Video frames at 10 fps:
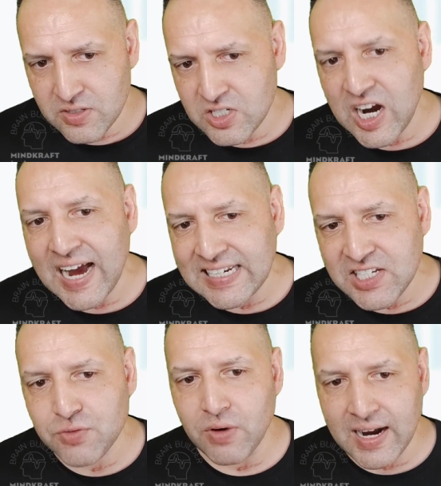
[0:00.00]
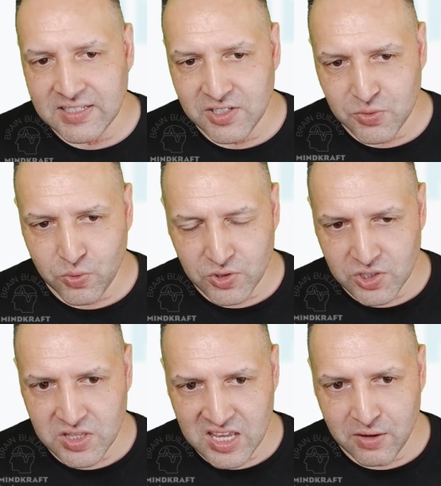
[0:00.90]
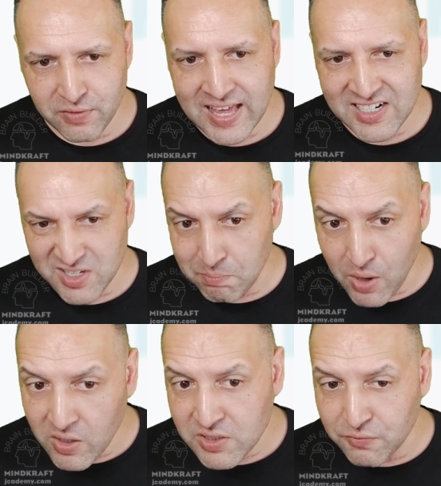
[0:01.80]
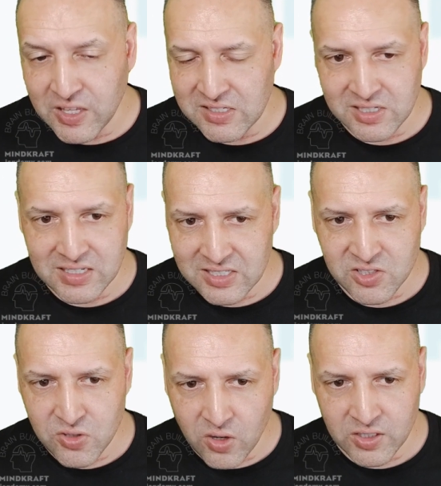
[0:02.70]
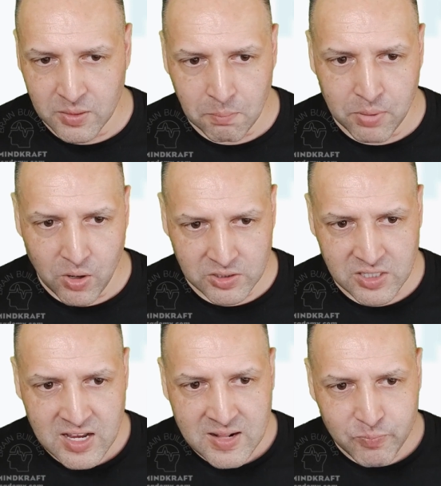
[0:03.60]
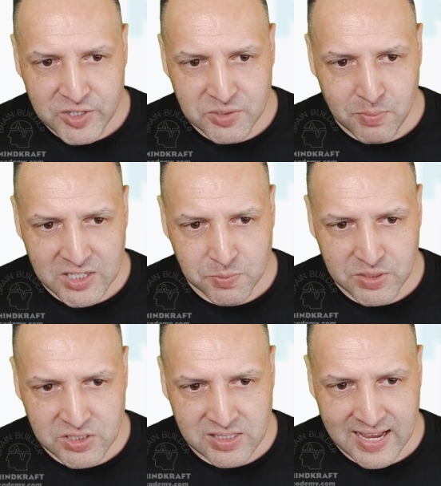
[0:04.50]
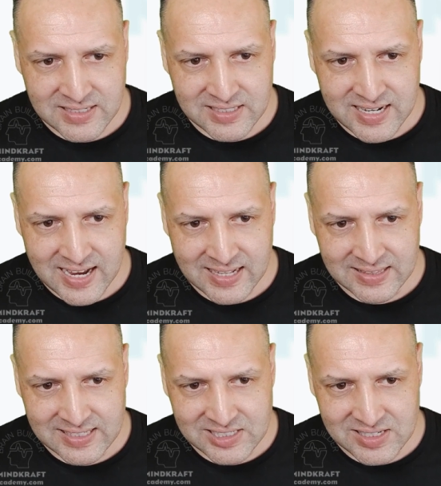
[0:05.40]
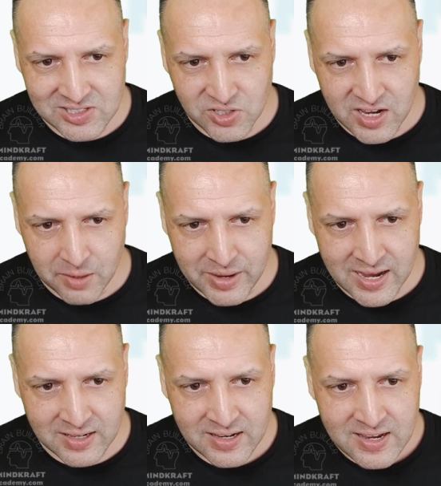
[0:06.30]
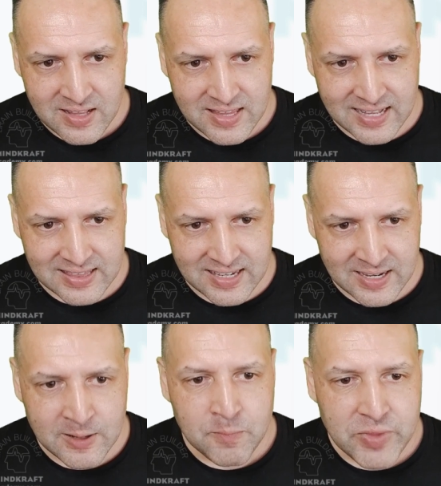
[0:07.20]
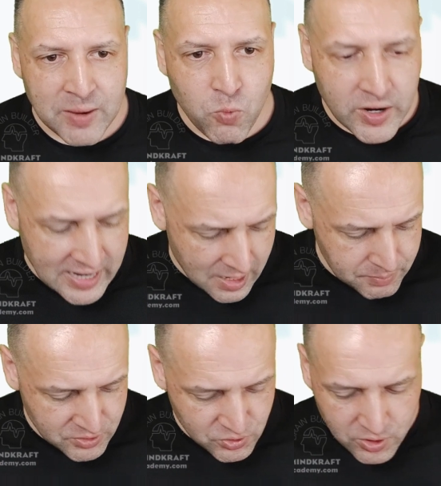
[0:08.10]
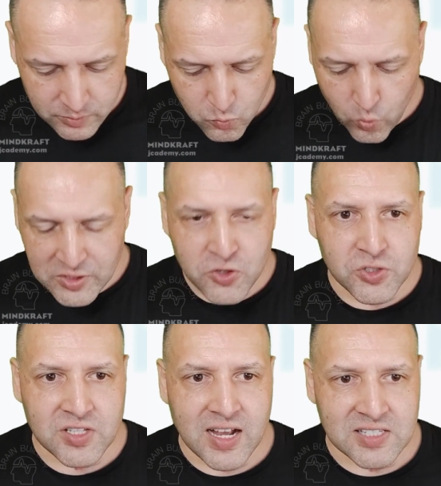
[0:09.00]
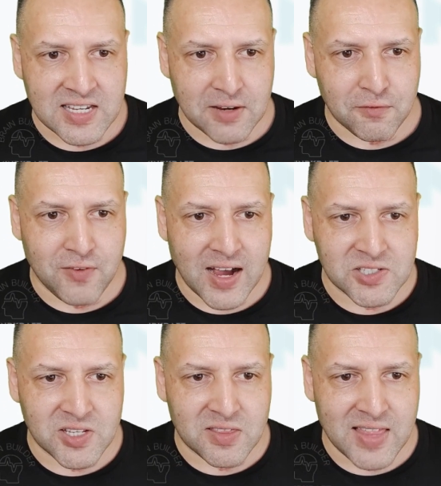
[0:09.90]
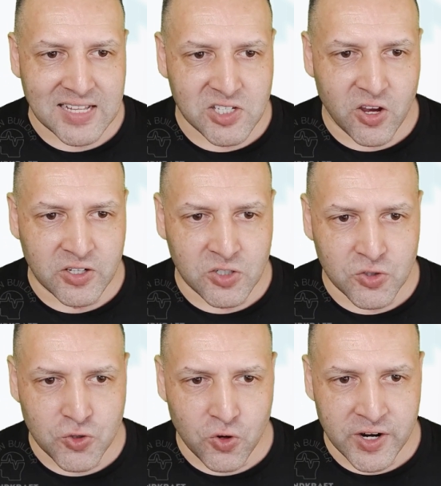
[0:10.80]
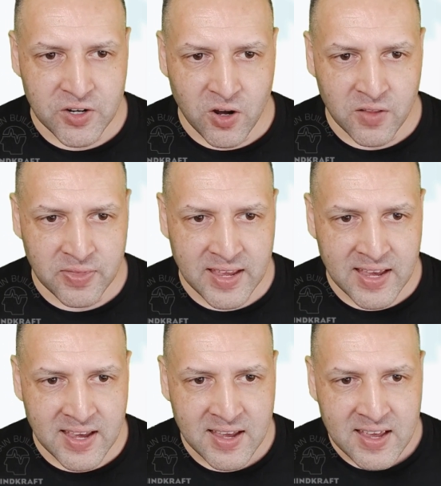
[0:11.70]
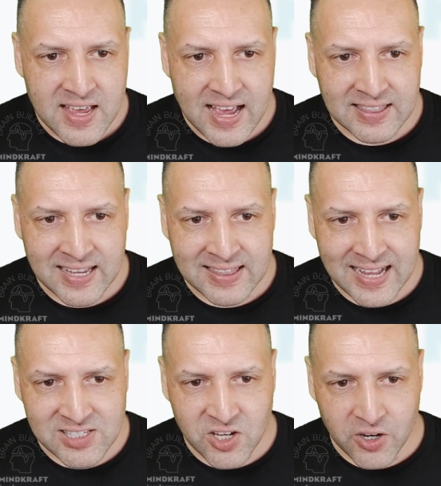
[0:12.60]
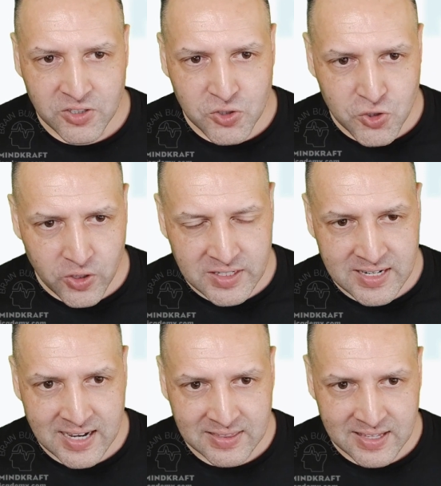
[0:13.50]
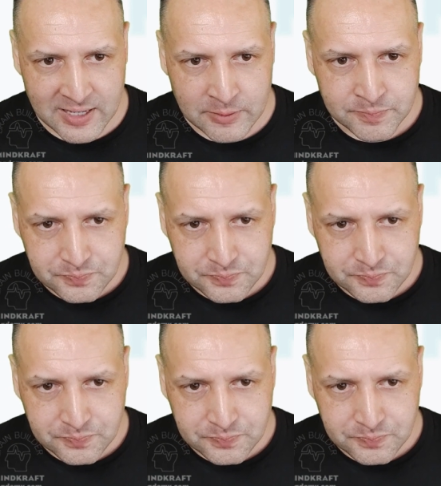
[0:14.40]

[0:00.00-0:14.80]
Chinese writers will just think of that as a box. If they see it, it's not a box. This must be slanted down. This needs to come out, that there. And what happens when you start to get faster, that's going to join on there, and then that's going to join down there.